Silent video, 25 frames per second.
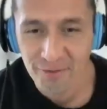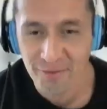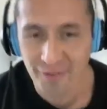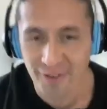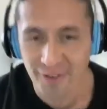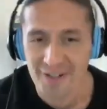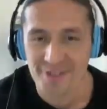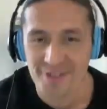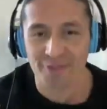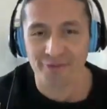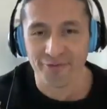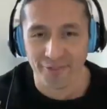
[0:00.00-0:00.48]

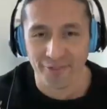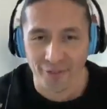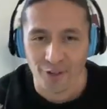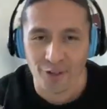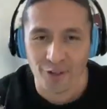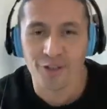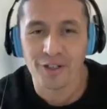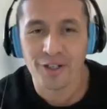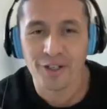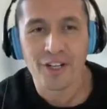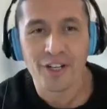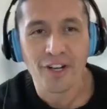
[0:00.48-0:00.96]
first of
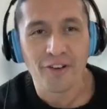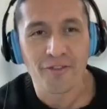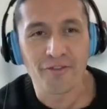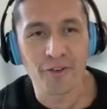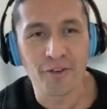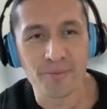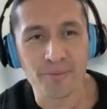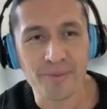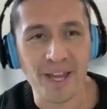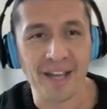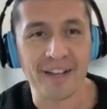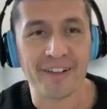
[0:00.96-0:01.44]
all,
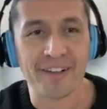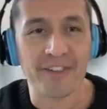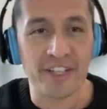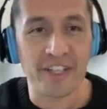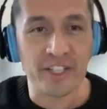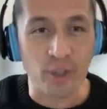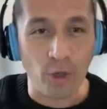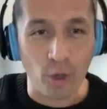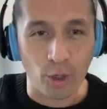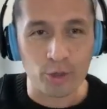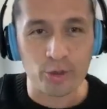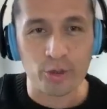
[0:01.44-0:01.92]
from the
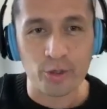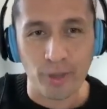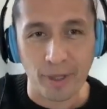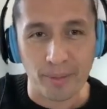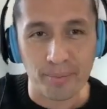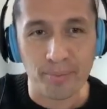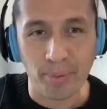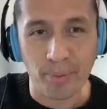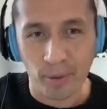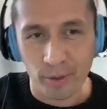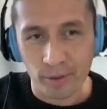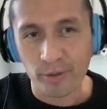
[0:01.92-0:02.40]

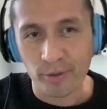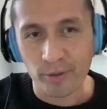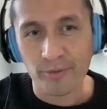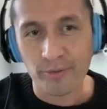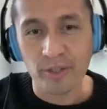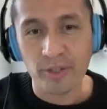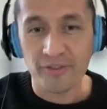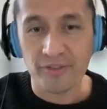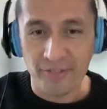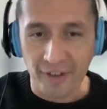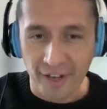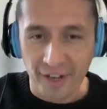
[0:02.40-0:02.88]
agricultural point of
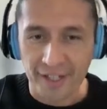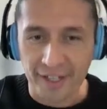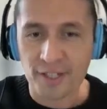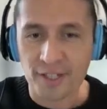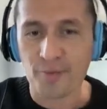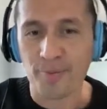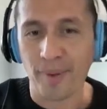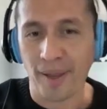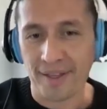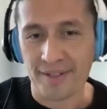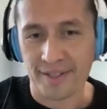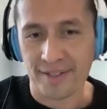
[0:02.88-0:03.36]
view, it's very
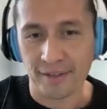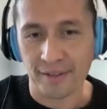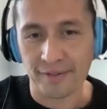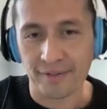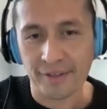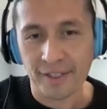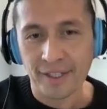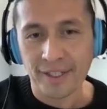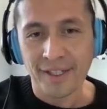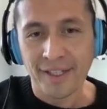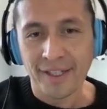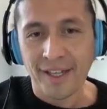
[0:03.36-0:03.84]

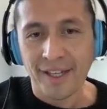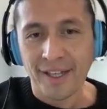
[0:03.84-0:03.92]
expensive,